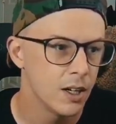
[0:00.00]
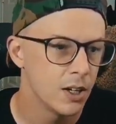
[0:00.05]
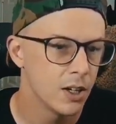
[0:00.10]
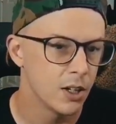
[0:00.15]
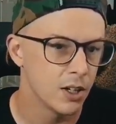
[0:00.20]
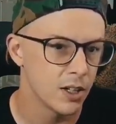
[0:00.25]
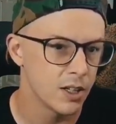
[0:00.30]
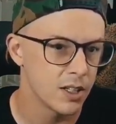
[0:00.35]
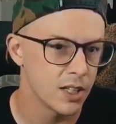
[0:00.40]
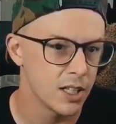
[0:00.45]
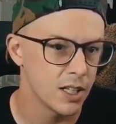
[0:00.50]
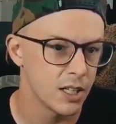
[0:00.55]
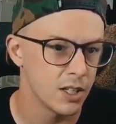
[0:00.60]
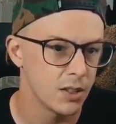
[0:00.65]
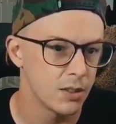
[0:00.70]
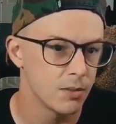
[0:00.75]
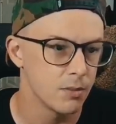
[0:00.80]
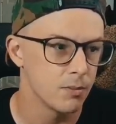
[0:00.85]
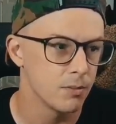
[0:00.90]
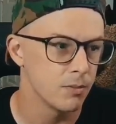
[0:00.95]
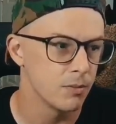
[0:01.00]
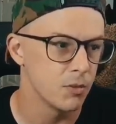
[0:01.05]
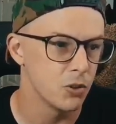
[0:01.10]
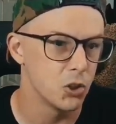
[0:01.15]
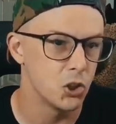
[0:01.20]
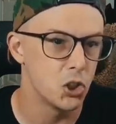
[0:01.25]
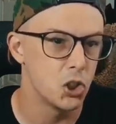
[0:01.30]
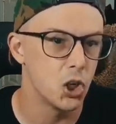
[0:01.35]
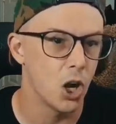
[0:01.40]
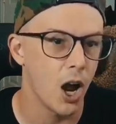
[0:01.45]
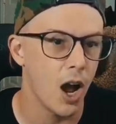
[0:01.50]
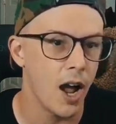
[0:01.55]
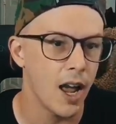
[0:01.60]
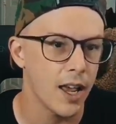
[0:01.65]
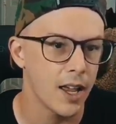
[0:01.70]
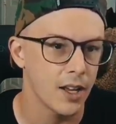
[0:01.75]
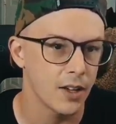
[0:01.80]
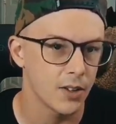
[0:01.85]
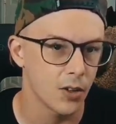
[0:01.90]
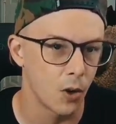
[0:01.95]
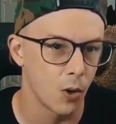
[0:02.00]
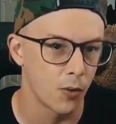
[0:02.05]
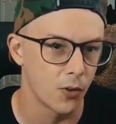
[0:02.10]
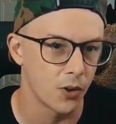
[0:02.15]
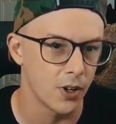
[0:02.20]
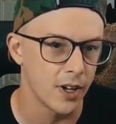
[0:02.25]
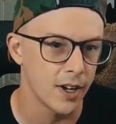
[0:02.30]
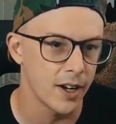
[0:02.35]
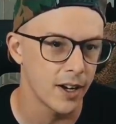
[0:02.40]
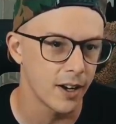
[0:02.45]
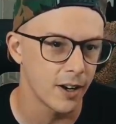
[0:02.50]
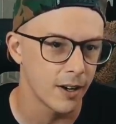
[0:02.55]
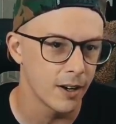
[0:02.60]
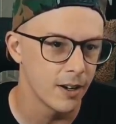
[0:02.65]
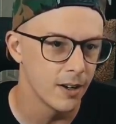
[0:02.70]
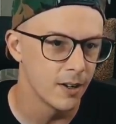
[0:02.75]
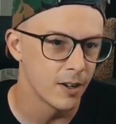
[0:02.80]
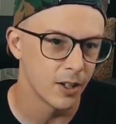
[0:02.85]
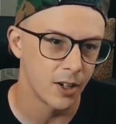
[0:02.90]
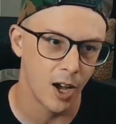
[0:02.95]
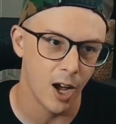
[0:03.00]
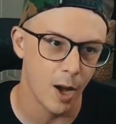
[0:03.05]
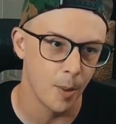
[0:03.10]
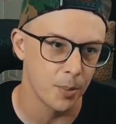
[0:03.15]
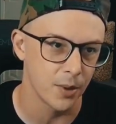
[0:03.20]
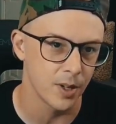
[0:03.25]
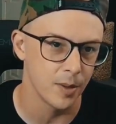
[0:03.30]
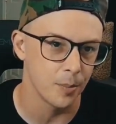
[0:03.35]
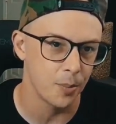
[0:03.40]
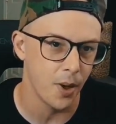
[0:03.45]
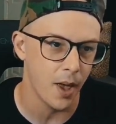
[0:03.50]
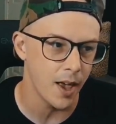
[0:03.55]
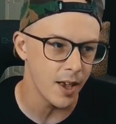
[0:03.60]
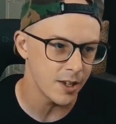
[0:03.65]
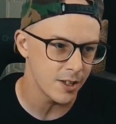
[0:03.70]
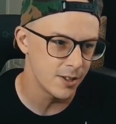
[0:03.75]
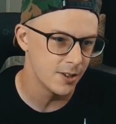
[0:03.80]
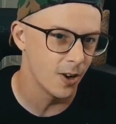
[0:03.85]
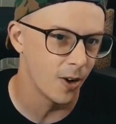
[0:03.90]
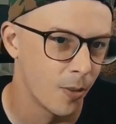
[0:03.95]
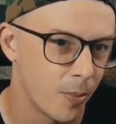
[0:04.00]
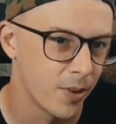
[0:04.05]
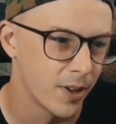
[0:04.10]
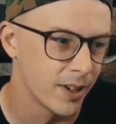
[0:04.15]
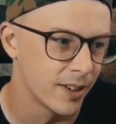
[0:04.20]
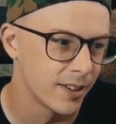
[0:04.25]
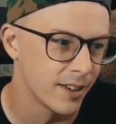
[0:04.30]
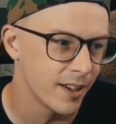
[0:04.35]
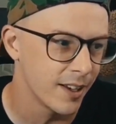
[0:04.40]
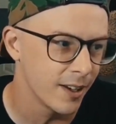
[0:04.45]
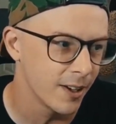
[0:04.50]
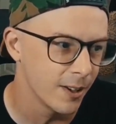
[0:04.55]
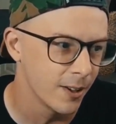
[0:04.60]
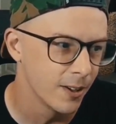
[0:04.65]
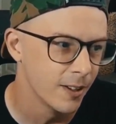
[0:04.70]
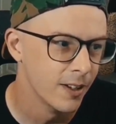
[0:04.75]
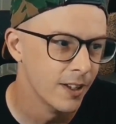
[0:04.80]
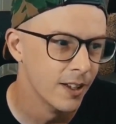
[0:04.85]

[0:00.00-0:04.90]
You're gonna see it giant over here. Copy and paste, no big deal.